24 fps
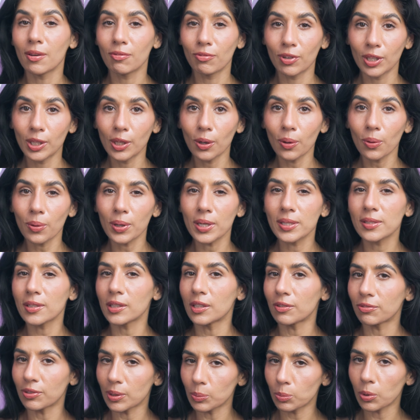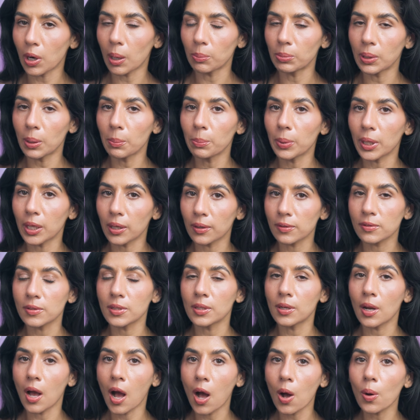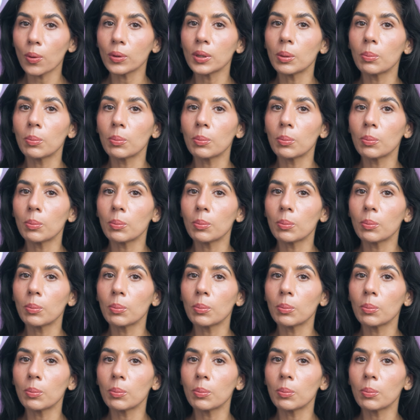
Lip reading: Video is a different problem because now